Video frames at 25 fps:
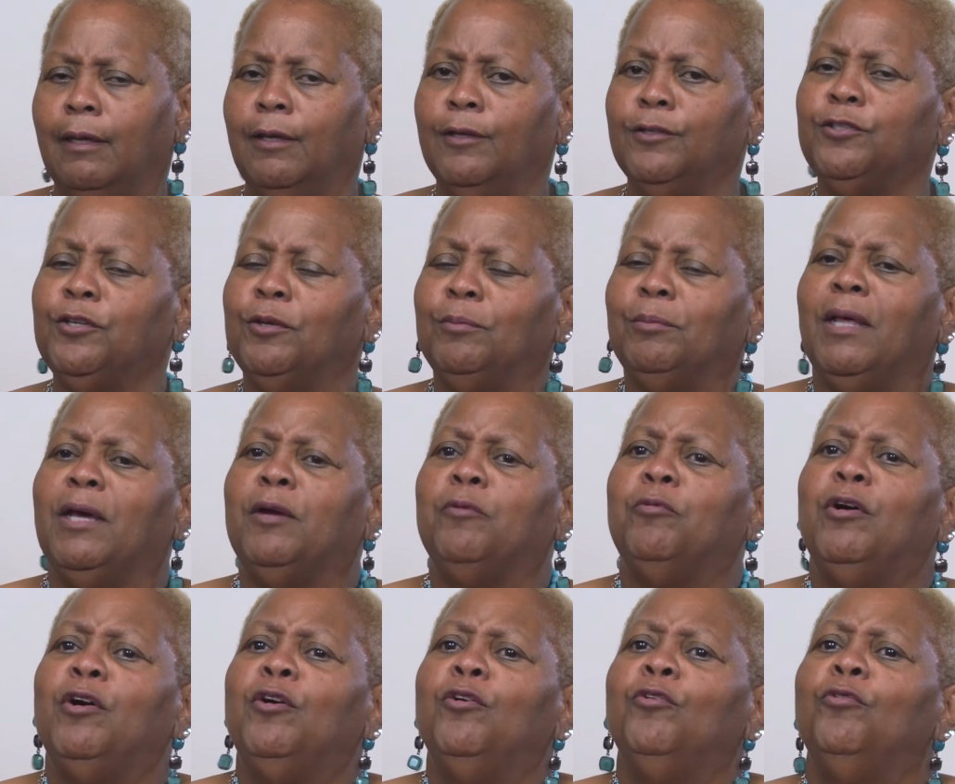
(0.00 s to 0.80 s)
So I'm
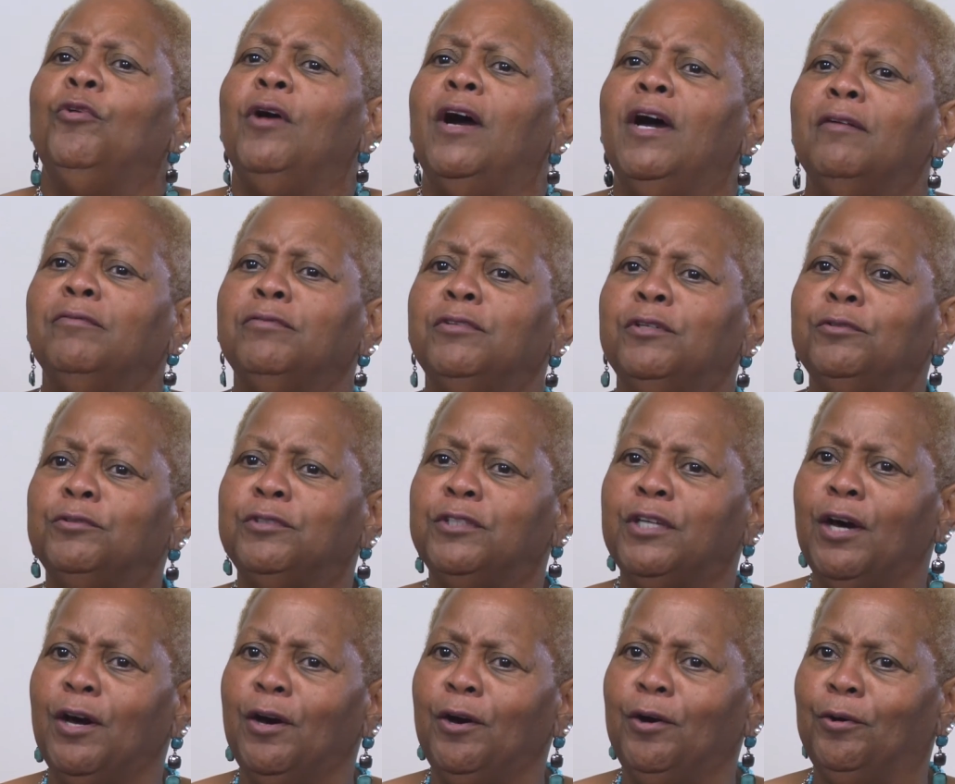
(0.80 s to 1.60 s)
like, Well, who have you
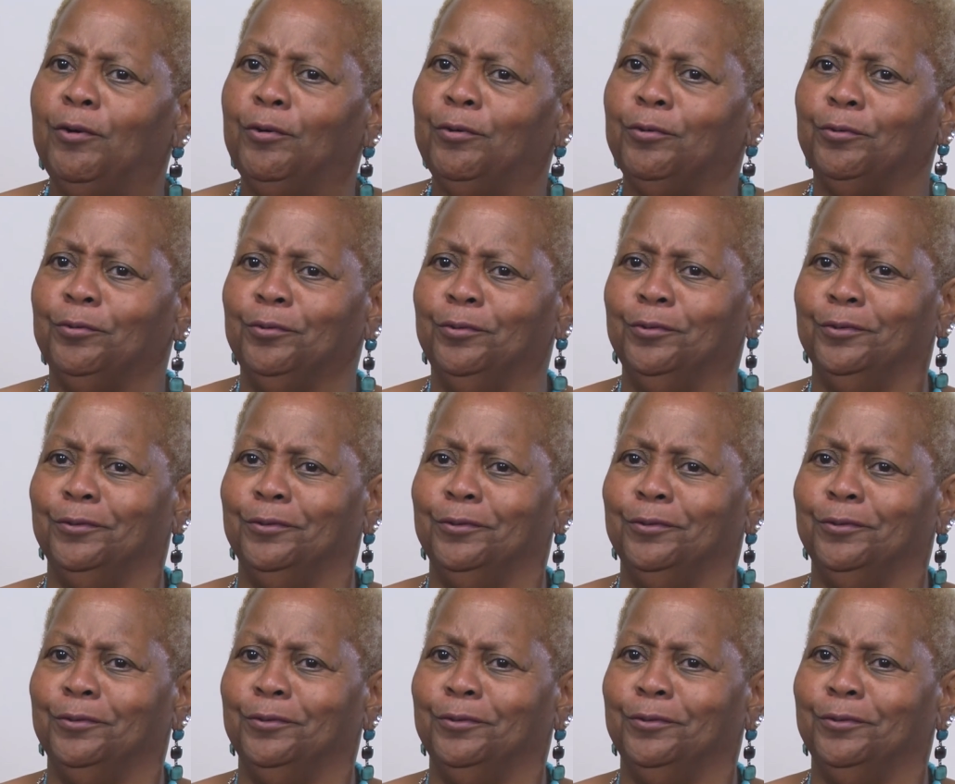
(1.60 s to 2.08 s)
told?